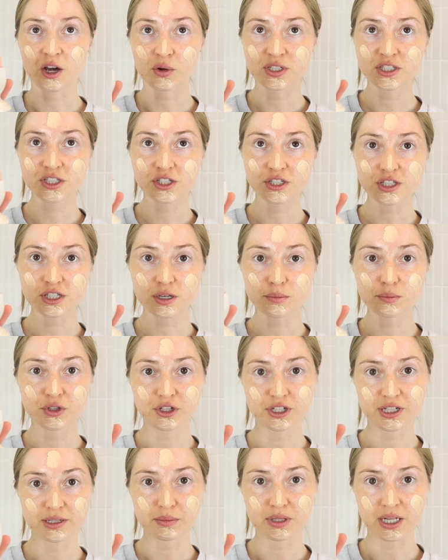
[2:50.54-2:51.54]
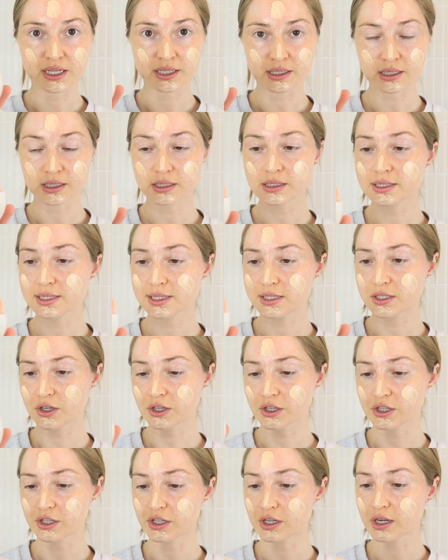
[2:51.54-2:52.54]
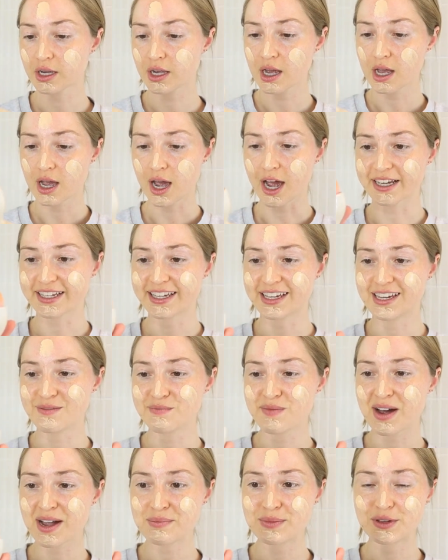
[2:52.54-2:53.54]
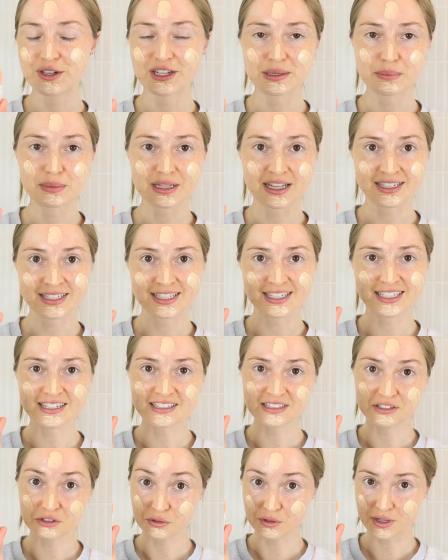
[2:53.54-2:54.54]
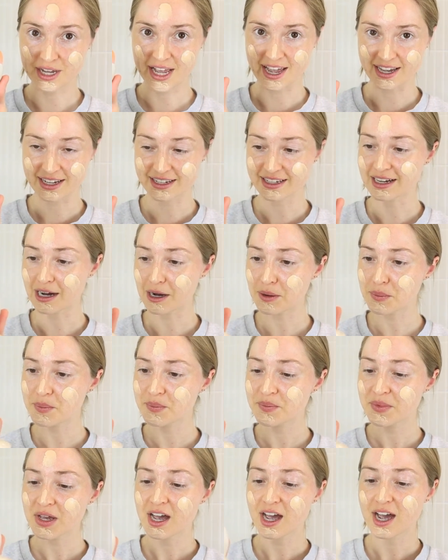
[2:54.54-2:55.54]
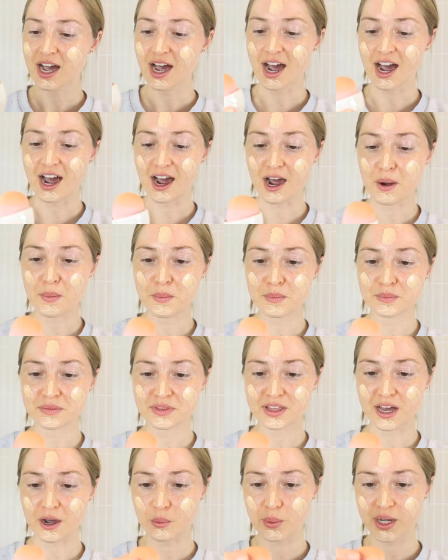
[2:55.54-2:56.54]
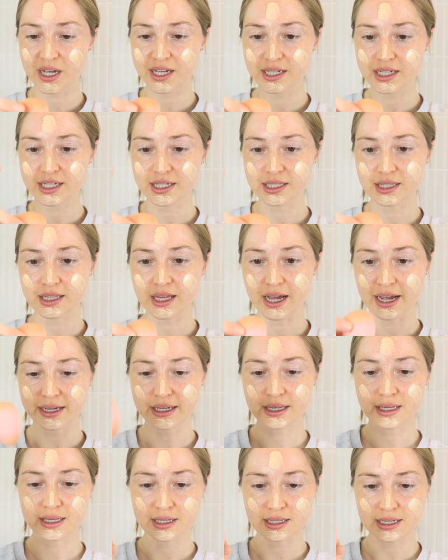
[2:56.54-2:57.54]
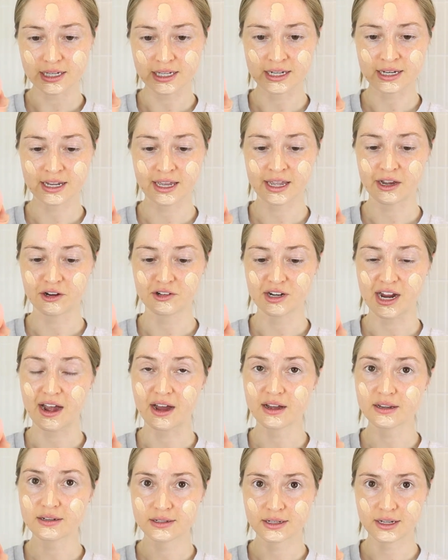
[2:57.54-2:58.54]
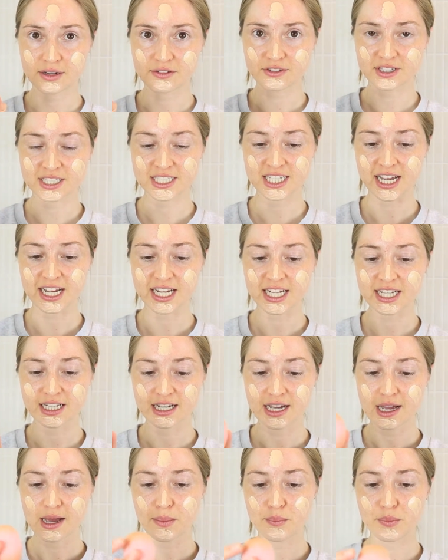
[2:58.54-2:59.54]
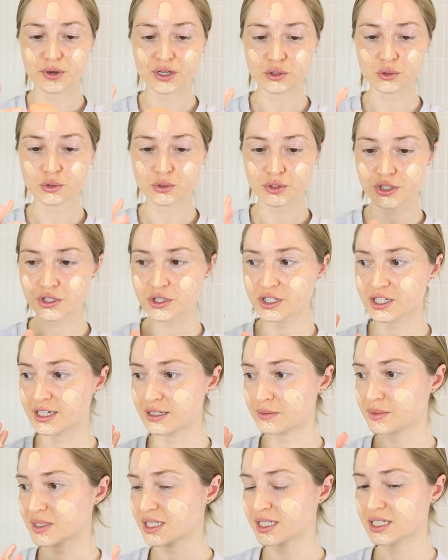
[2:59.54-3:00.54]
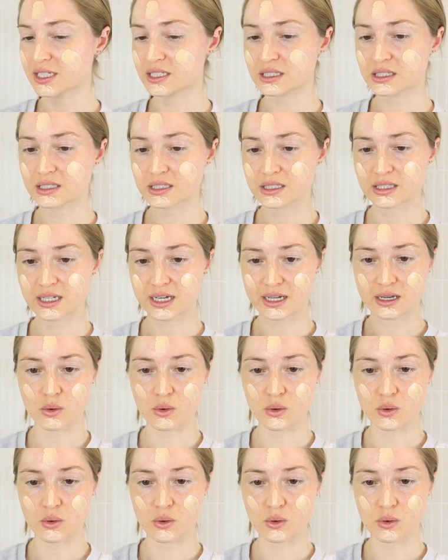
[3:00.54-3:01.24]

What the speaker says: always use a beauty blender, so I keep my beauty blender in a little egg cup. That way it like can air out every day, but it also keeps it like